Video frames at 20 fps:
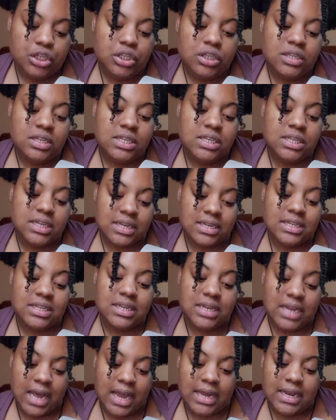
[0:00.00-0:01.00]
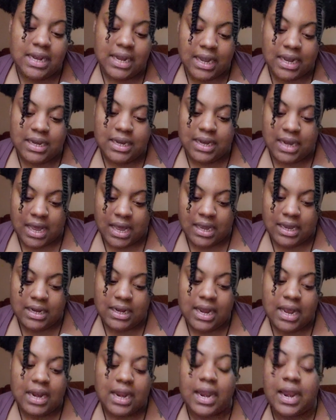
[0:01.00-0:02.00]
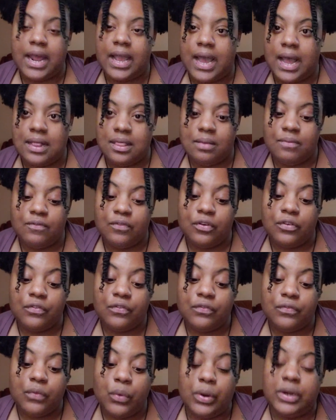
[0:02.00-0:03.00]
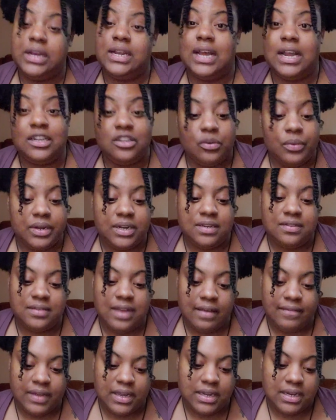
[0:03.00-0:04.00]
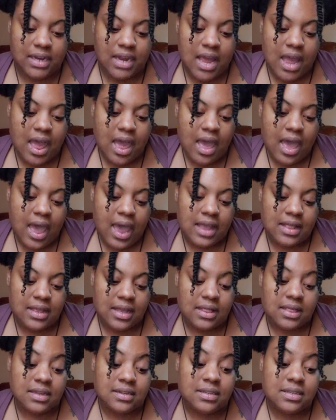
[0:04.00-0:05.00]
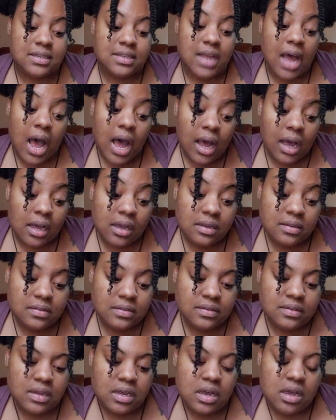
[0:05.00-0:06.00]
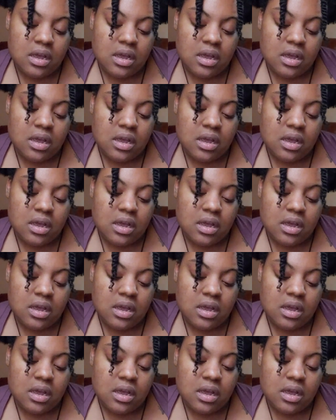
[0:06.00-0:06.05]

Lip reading: $69.99, and then I got them for $49.27, and then the socks